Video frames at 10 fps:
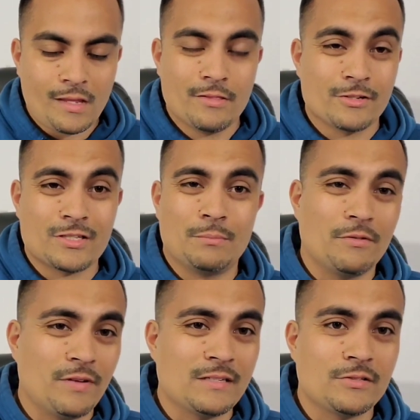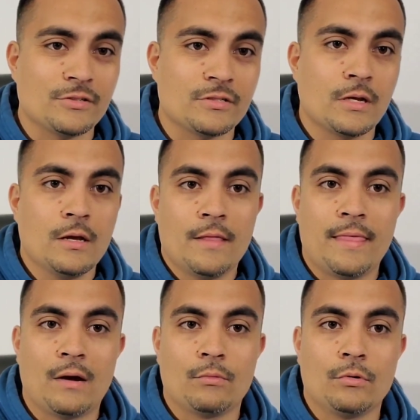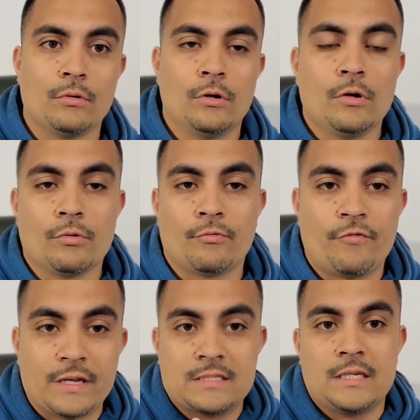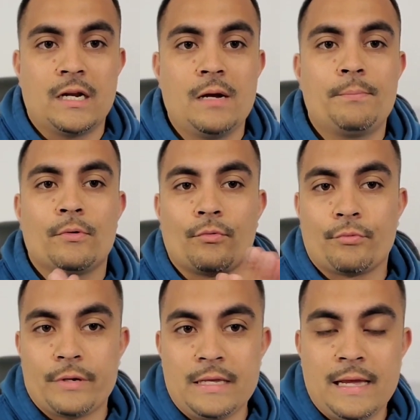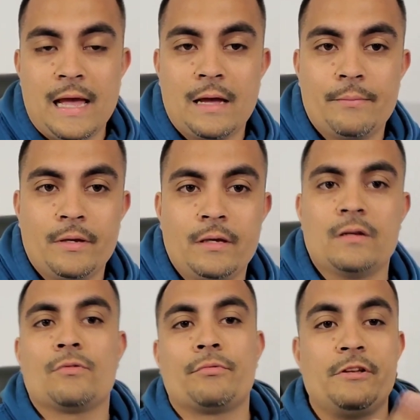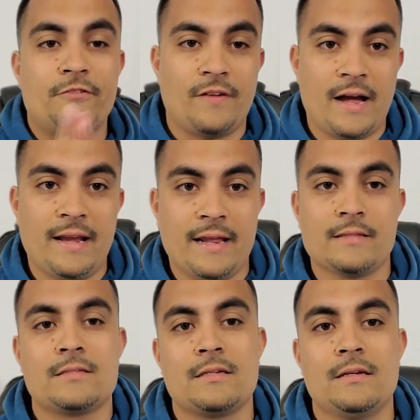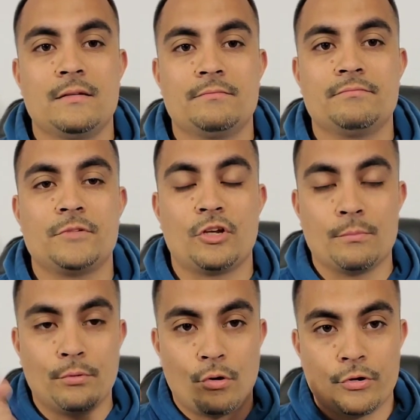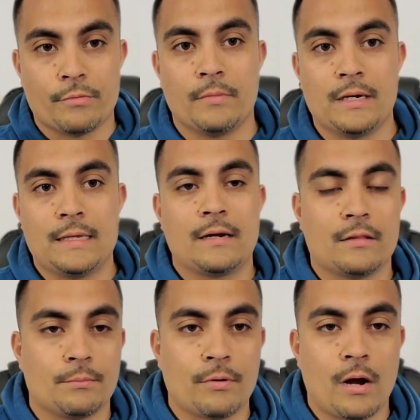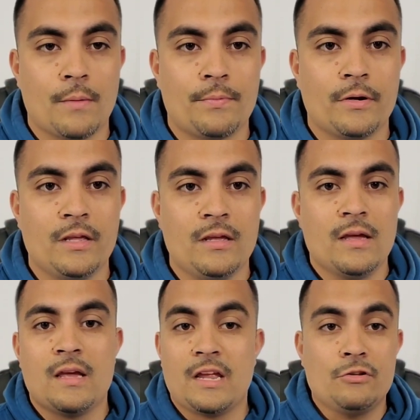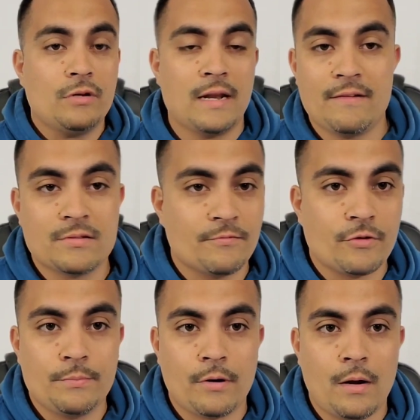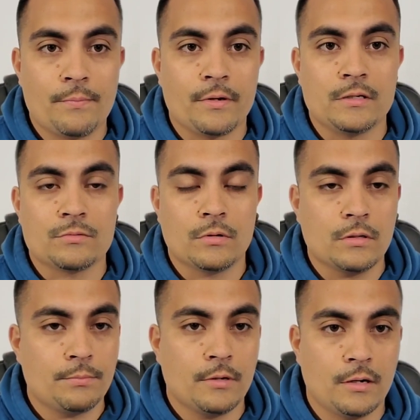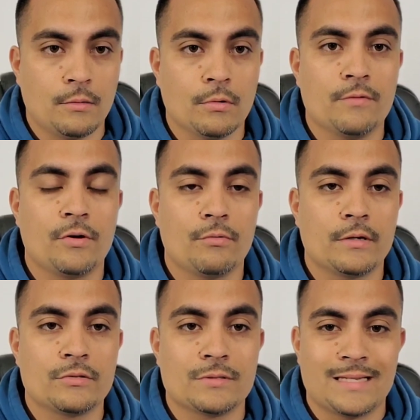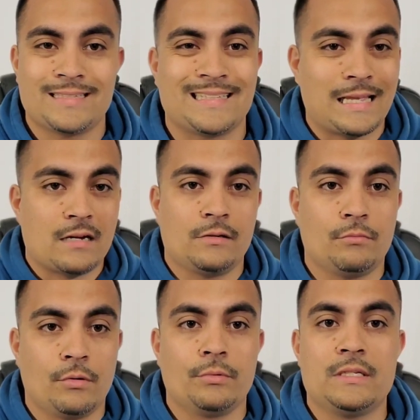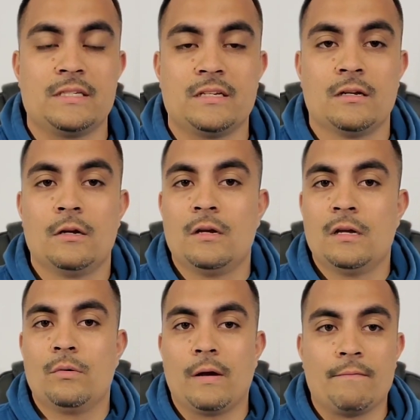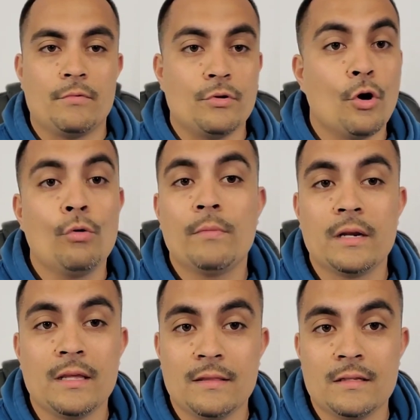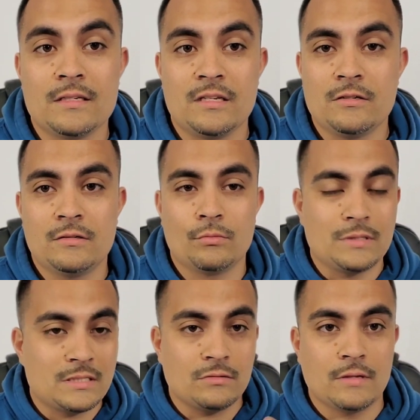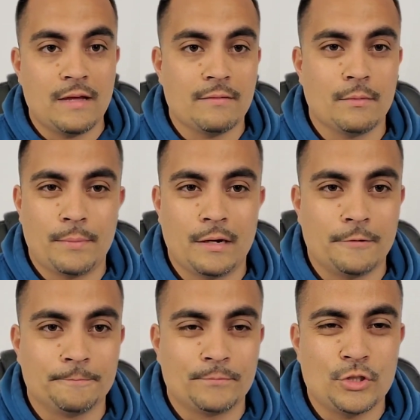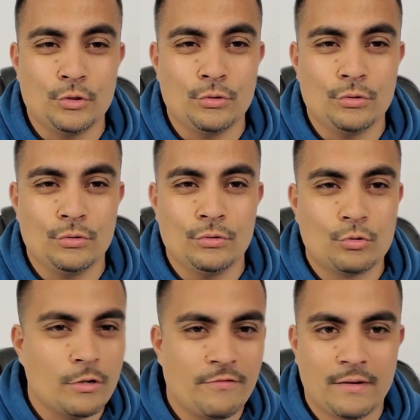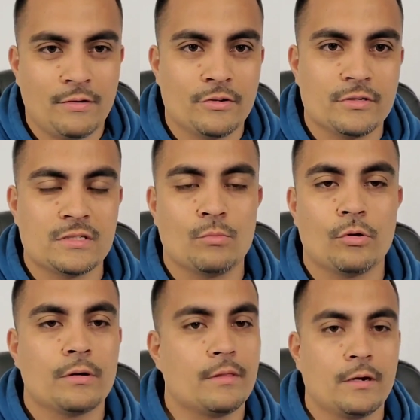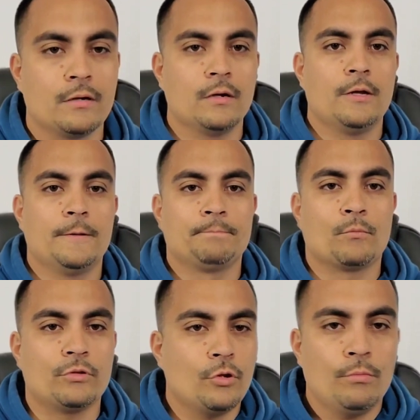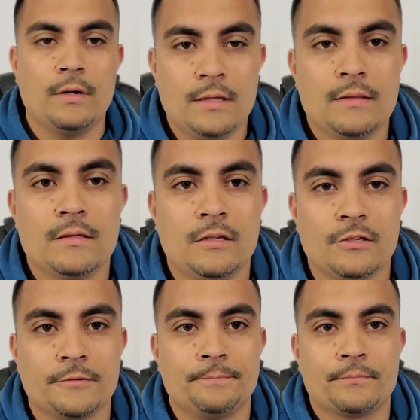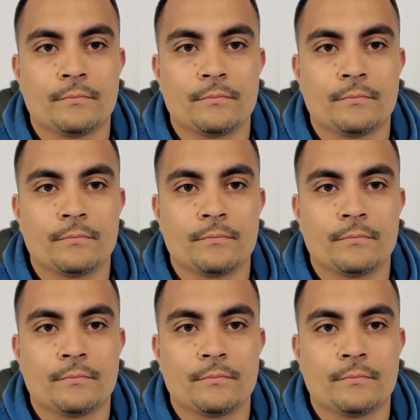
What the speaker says: There's some investors that will fix it up, rehab it, refinance it. You can pull all your money out of the property, and you can have some free properties. One of our rentals, that's exactly what we did. We have no money in the deal, and we still net about $2,500 somewhere in there, with no money in the deal.